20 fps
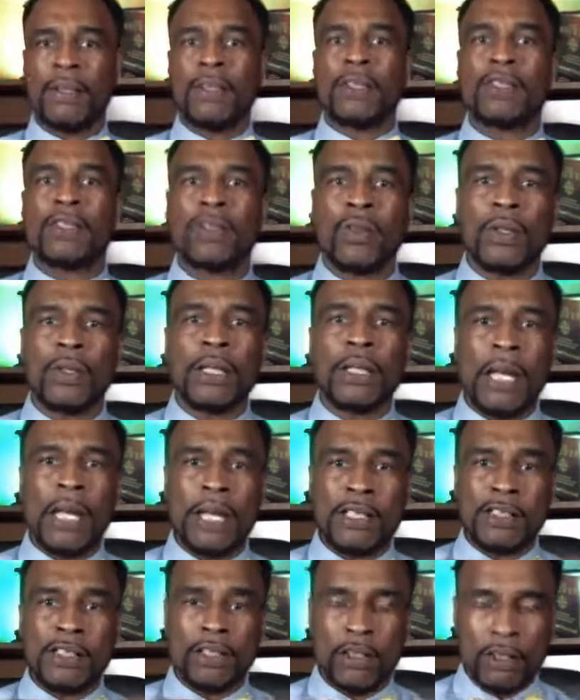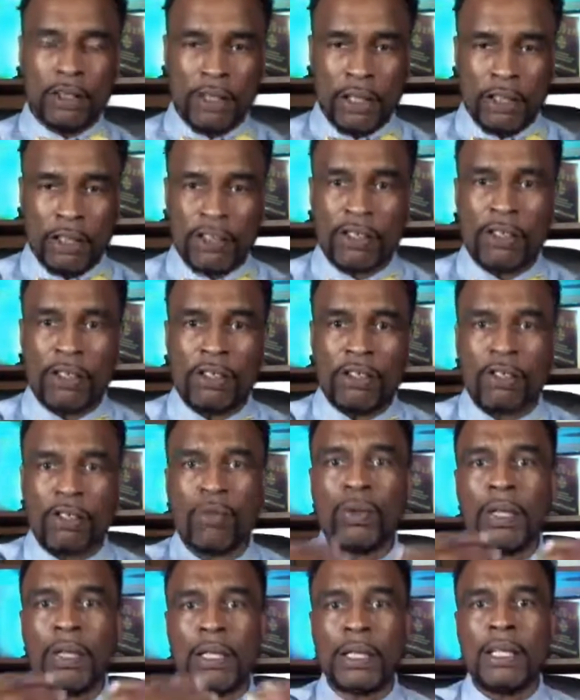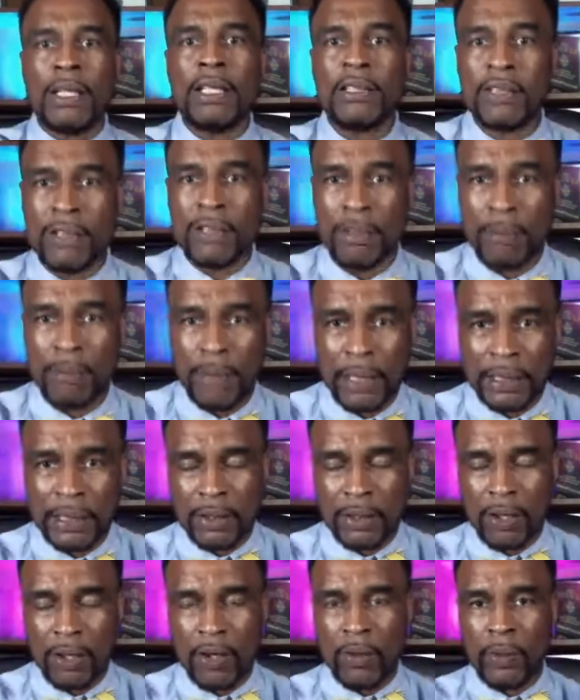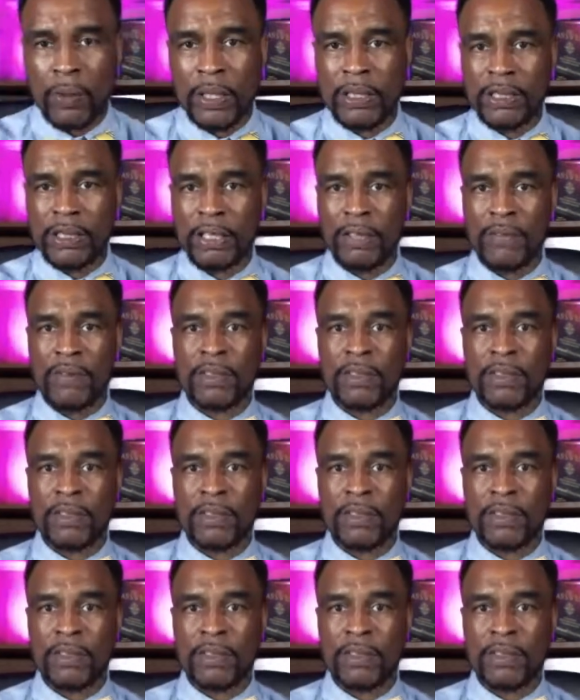So, guys, it's three things that the banks always give